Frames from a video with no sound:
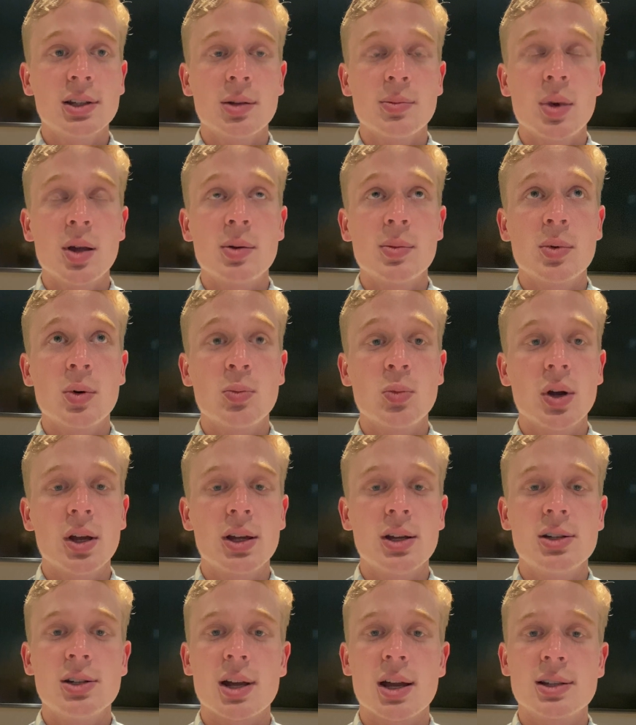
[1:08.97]
the minimum
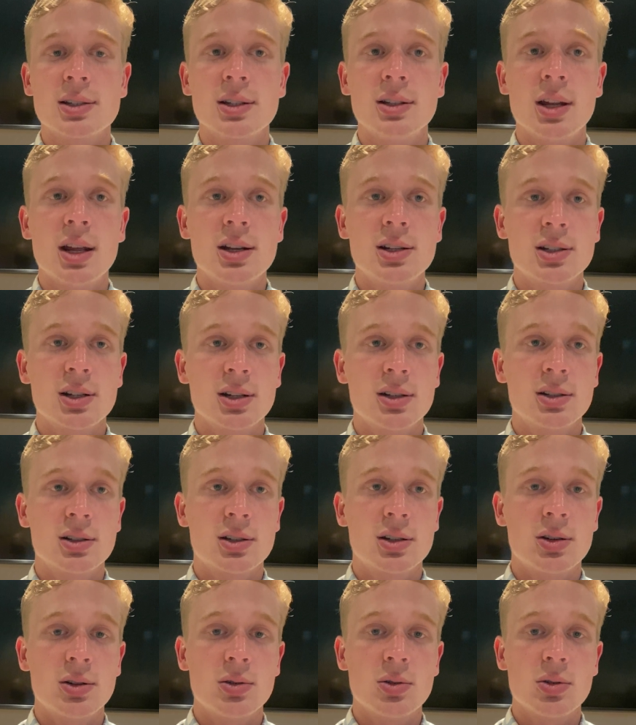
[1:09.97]
wage as a nation
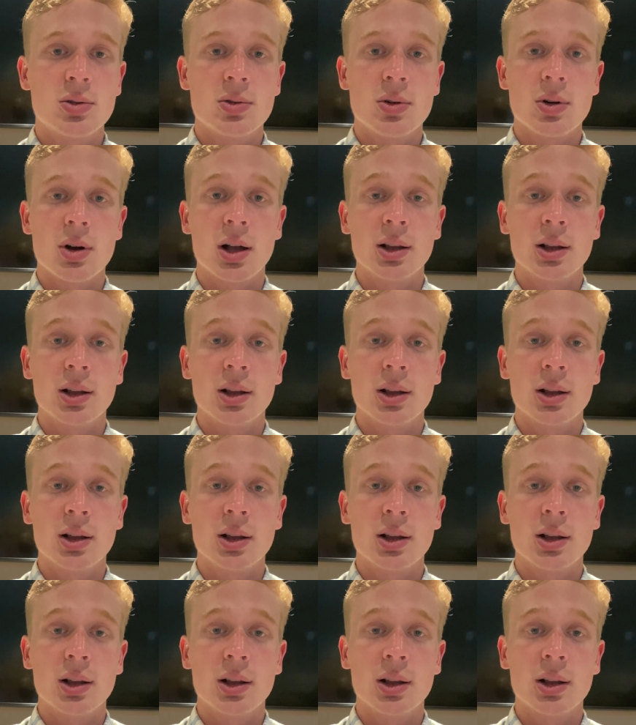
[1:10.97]
to